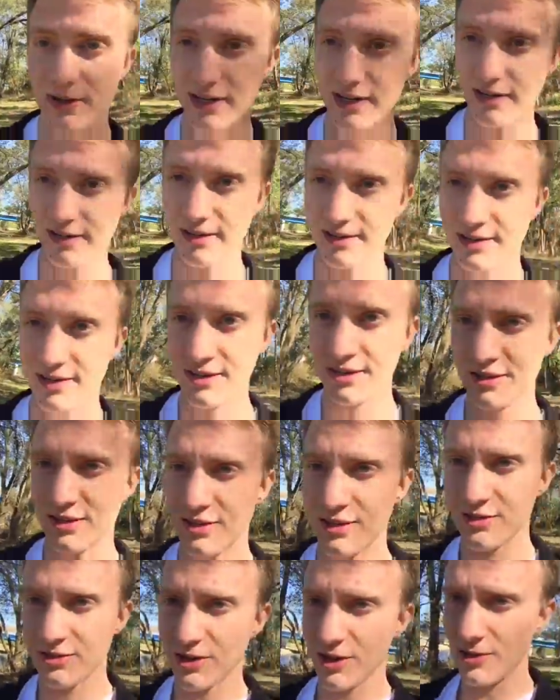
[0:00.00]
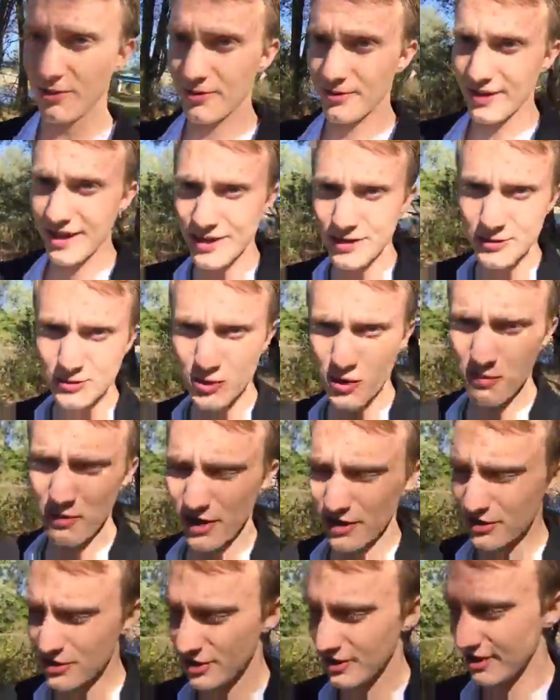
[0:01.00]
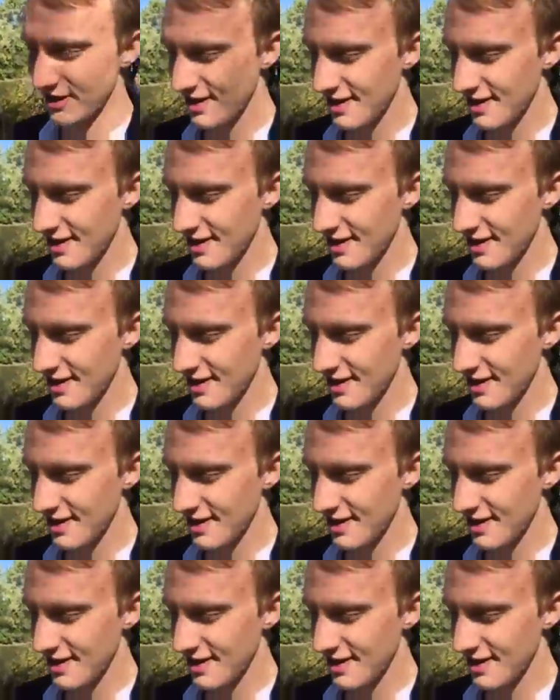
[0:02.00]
there. So thank you so much.